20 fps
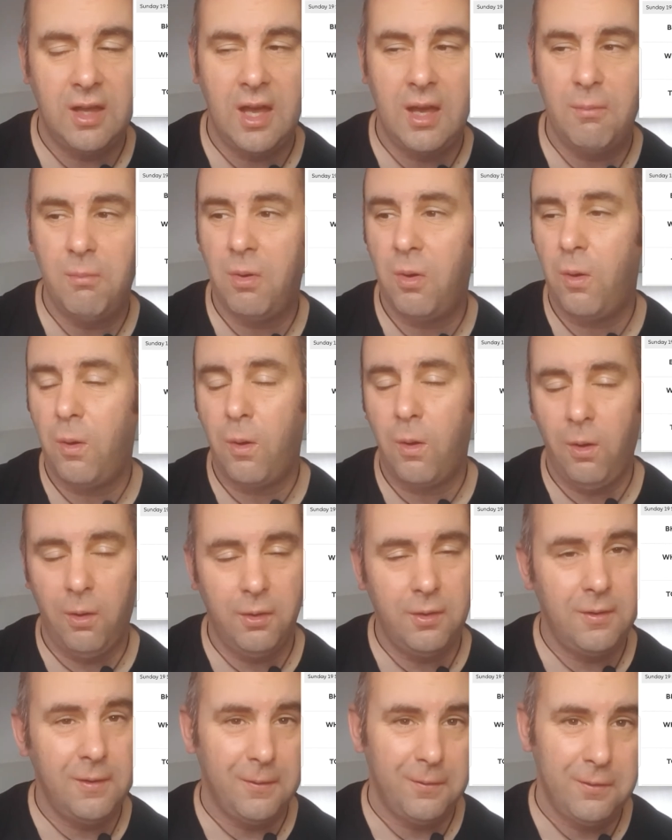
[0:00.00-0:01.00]
game,
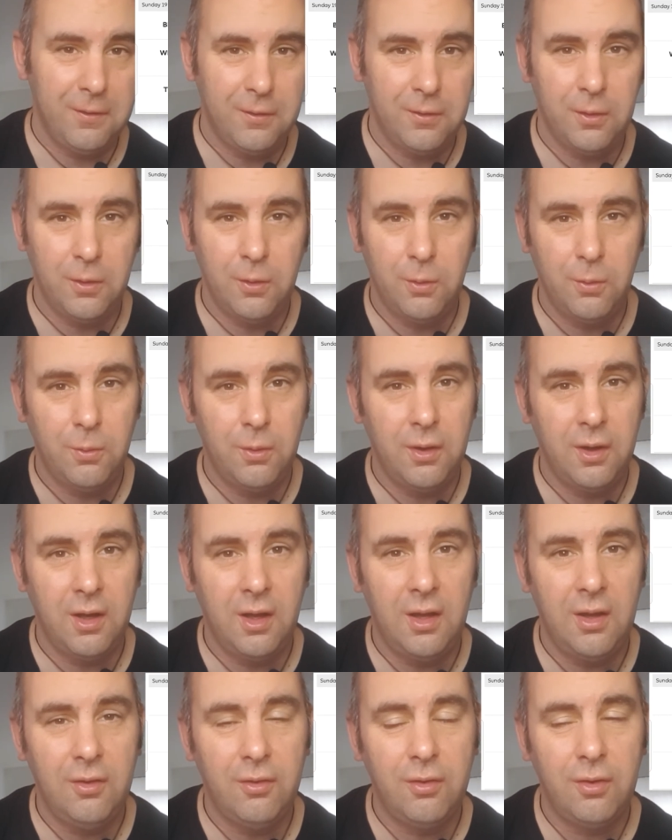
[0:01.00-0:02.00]
all you have to do
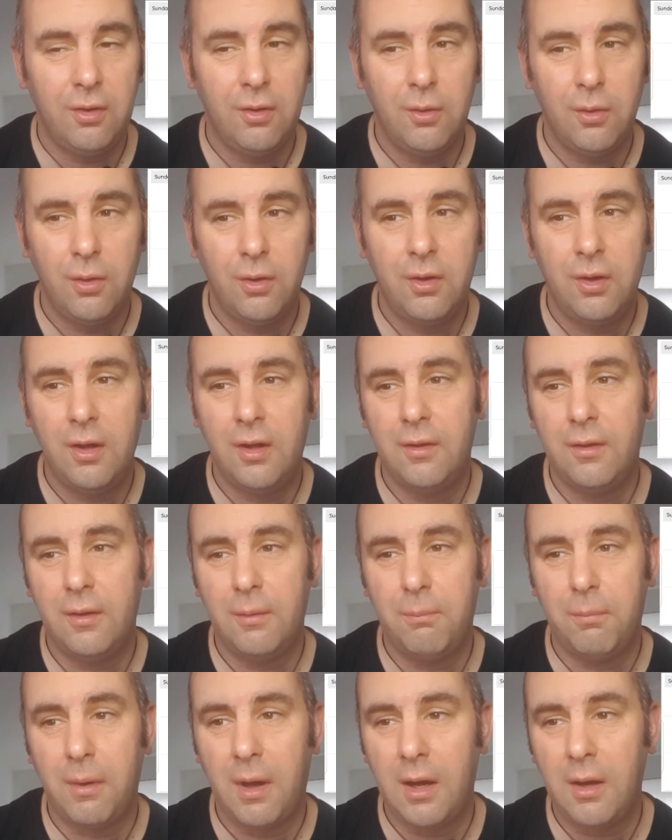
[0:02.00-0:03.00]
is look at
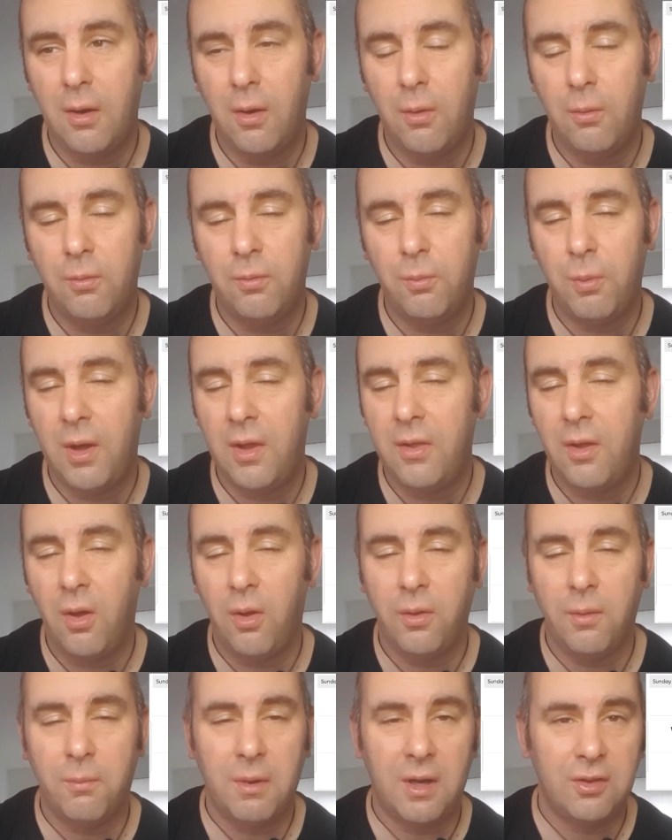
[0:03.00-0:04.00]
the bio where
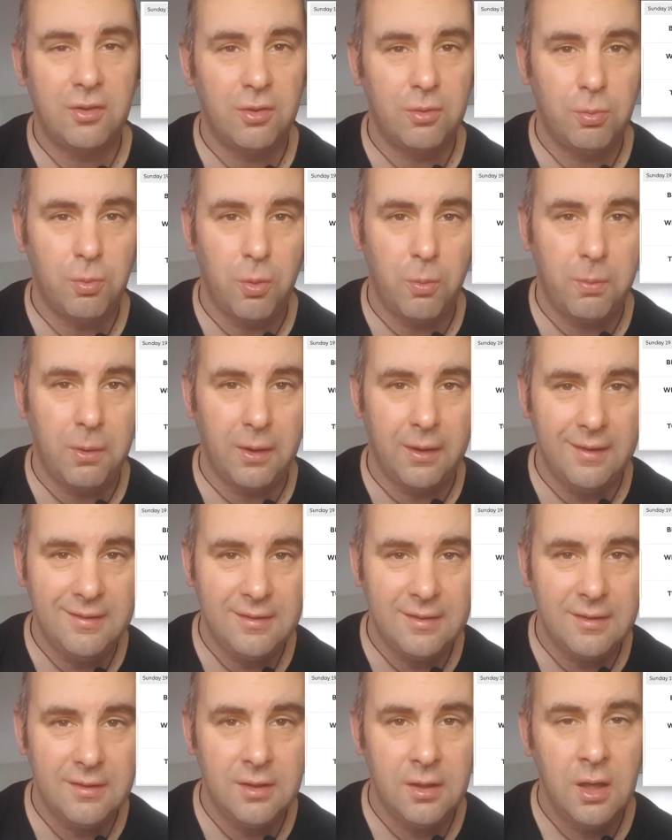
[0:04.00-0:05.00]
all the matches will be
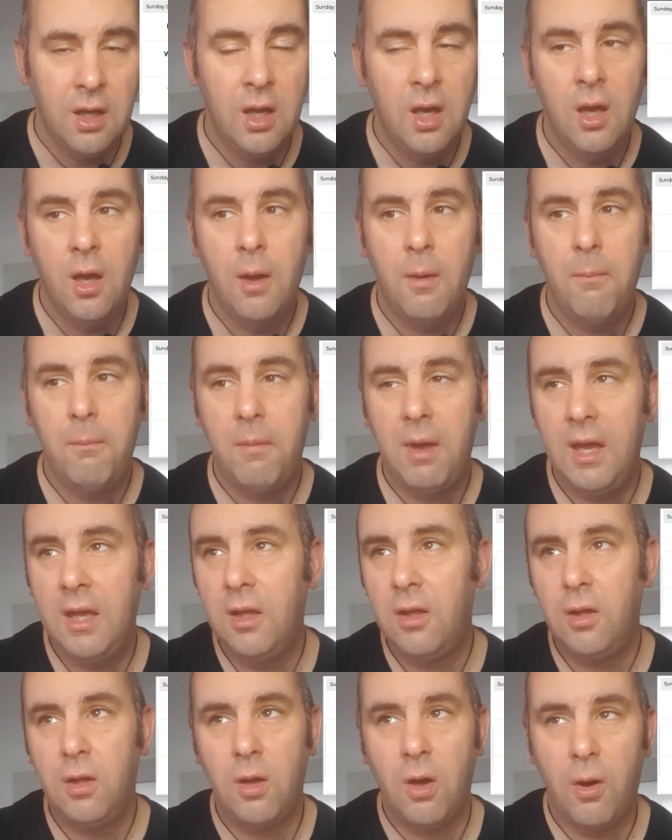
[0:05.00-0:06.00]
listed,
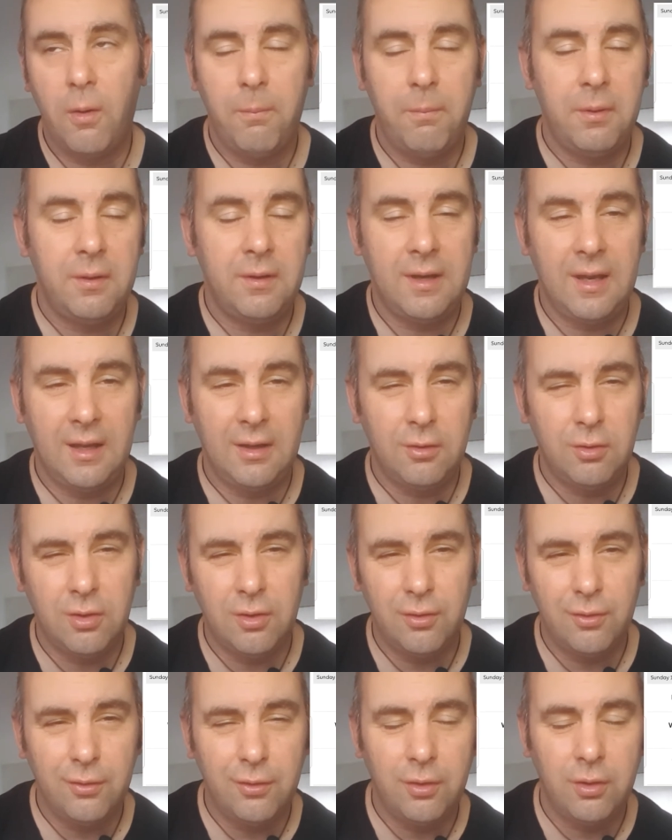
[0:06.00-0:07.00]
make your
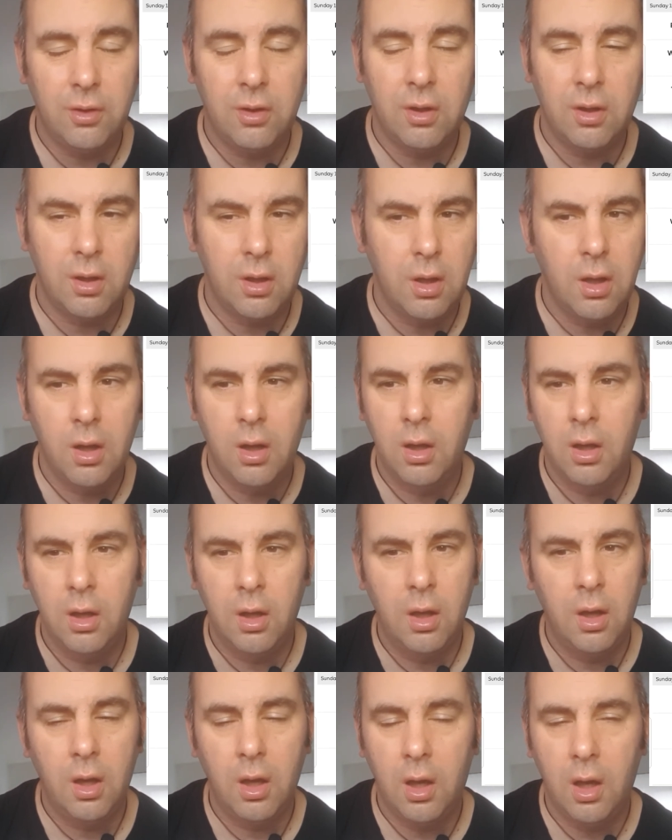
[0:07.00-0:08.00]
predictions,
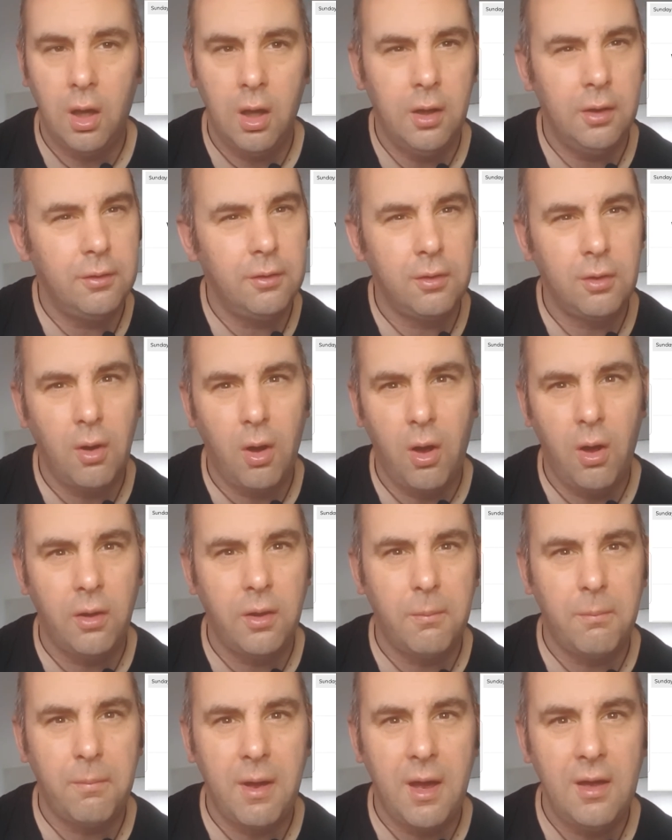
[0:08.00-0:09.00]
and all
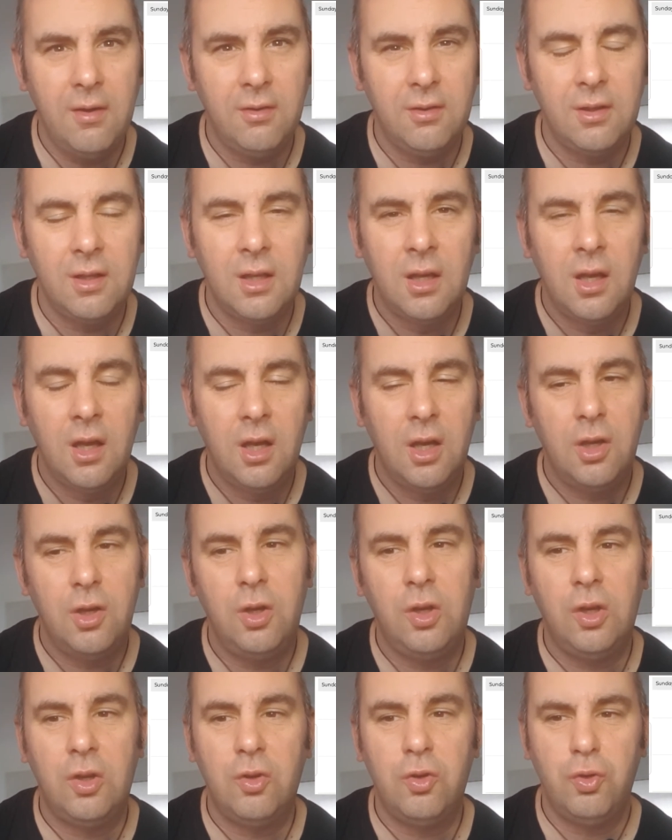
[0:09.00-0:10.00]
the best.
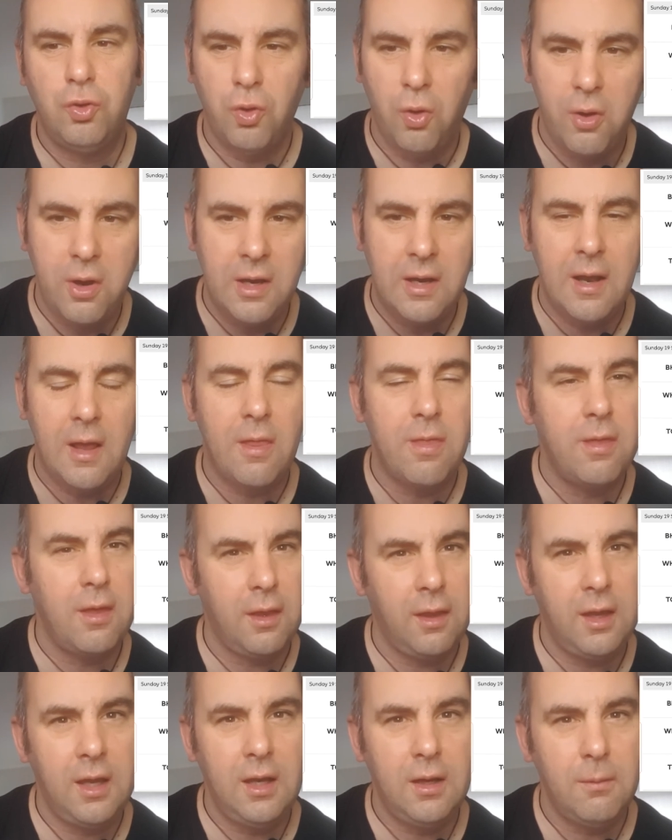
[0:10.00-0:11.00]
You can join
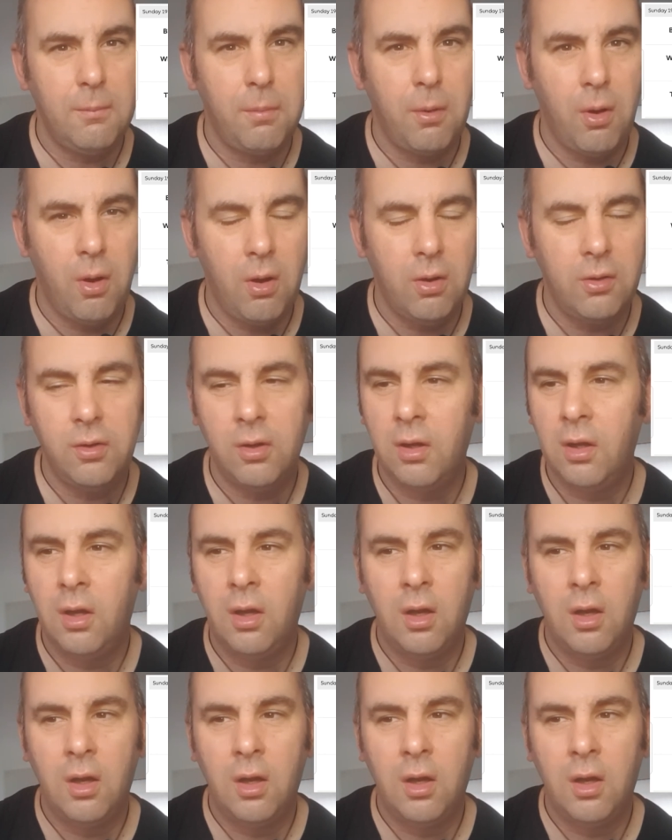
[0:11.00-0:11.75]
the leaderboard.